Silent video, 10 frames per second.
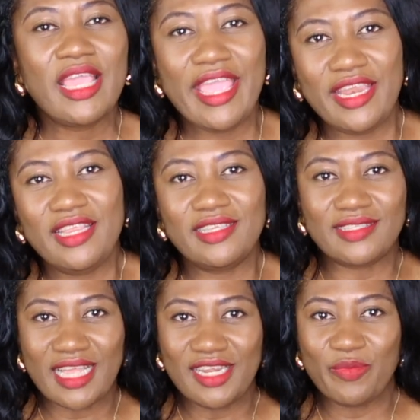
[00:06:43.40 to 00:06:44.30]
And in the
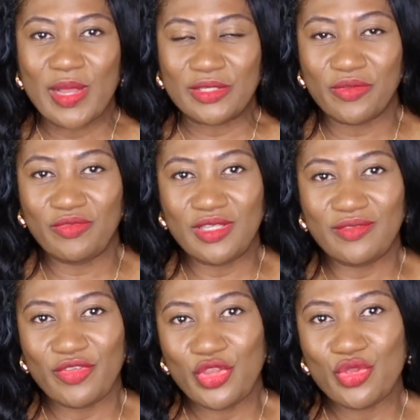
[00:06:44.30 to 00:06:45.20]
styling part of
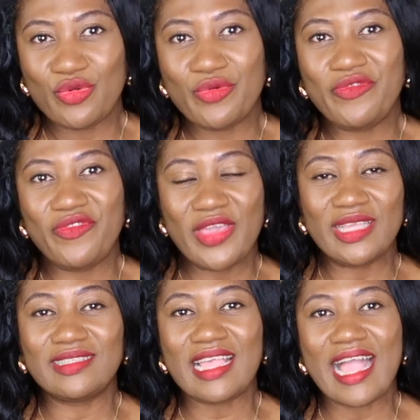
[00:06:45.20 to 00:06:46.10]
this video,
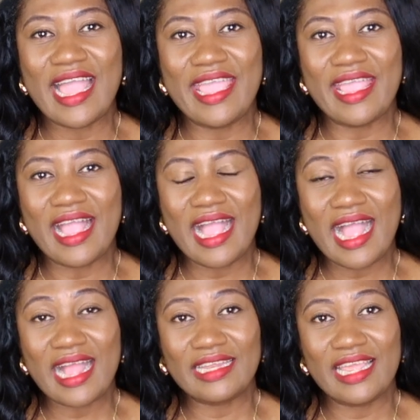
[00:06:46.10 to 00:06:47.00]
first I
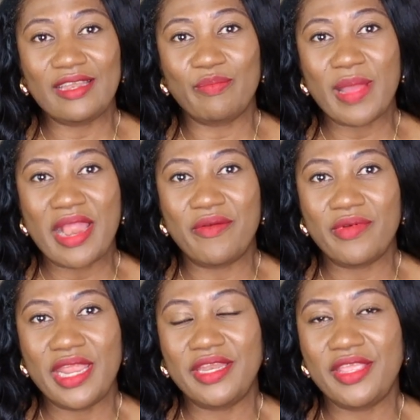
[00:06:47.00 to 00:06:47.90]
added my
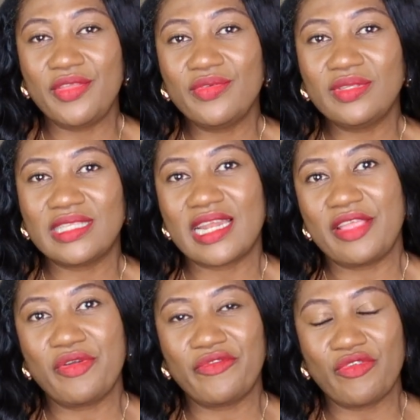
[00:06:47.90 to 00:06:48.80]
red heels that
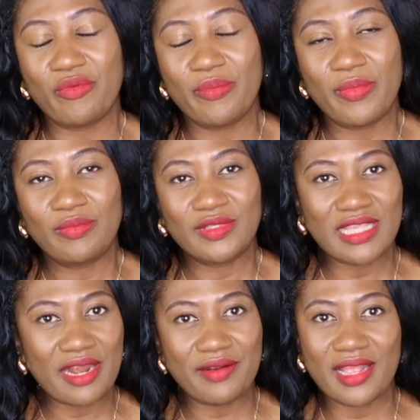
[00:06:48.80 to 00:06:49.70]
I got from
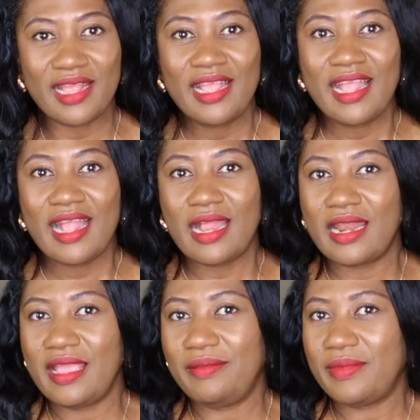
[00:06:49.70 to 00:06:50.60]
Zara,
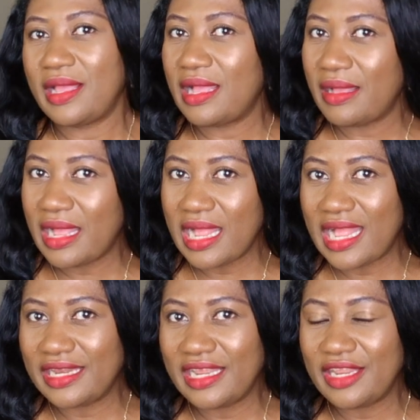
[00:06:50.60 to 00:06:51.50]
and I
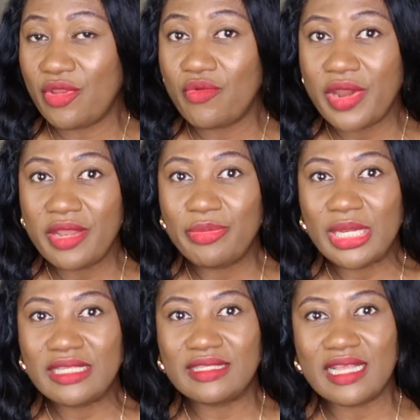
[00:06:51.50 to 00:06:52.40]
added a red
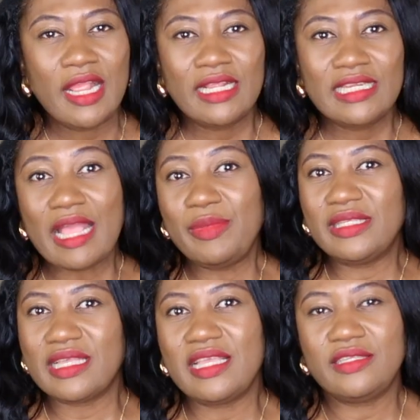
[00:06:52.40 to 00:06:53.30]
blazer. That
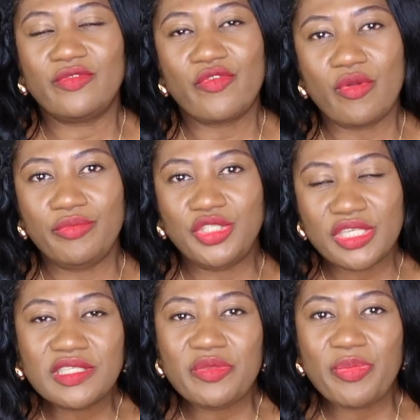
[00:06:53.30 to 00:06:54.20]
blazer is from
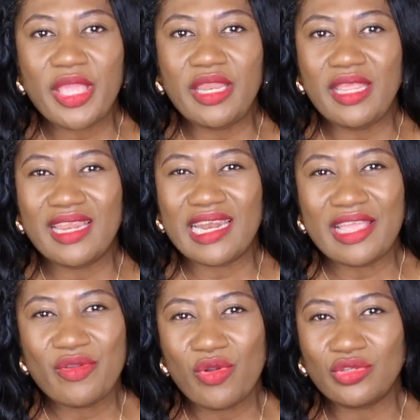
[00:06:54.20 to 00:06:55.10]
JCPenney that
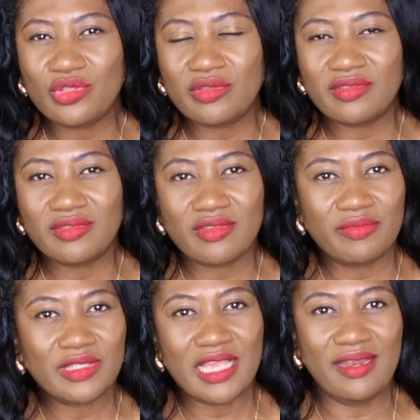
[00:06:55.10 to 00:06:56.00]
I got
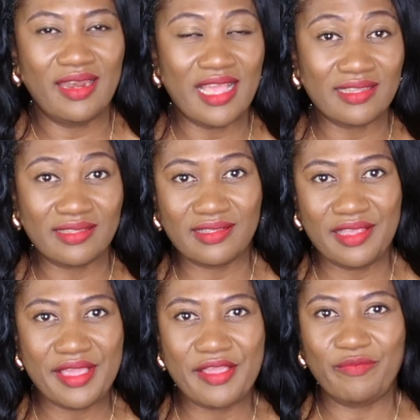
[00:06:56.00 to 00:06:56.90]
sometime last
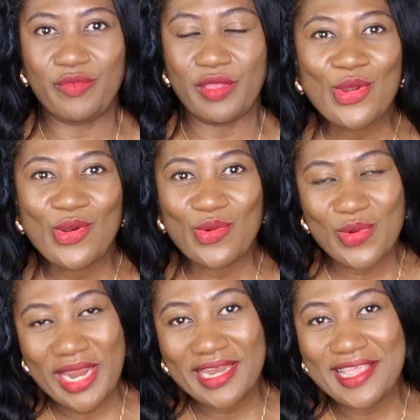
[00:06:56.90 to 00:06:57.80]
year.
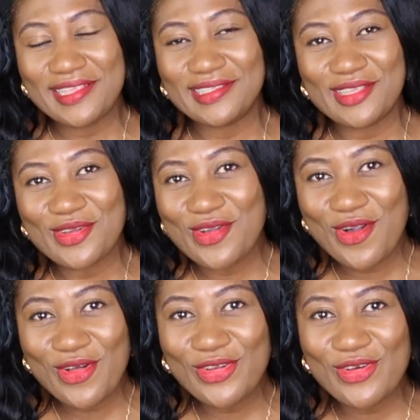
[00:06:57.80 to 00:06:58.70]
Red is the
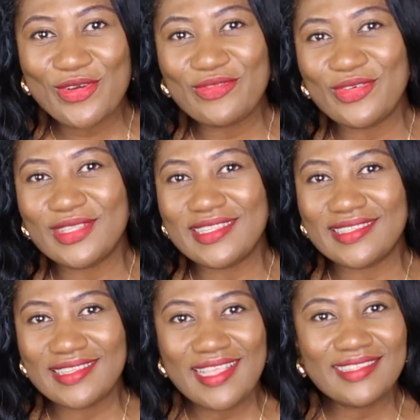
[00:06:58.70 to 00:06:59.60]
color for the
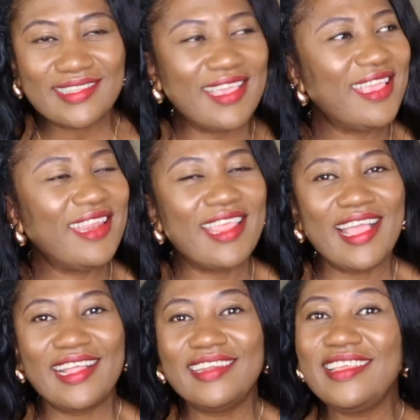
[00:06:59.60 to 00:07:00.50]
season,
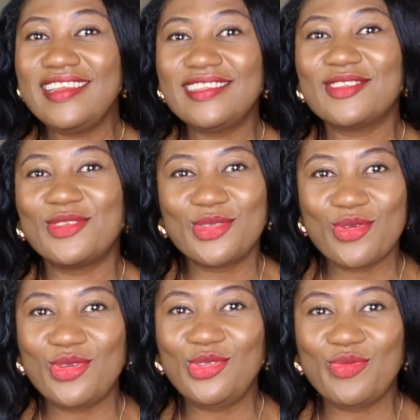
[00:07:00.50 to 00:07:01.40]
and it is also
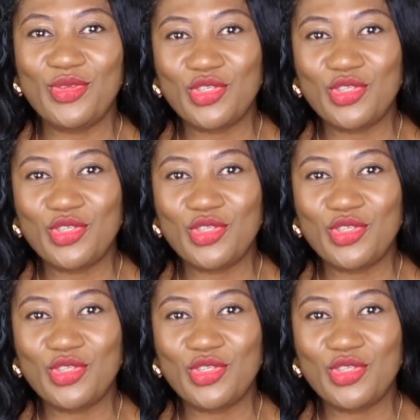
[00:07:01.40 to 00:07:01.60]
going to be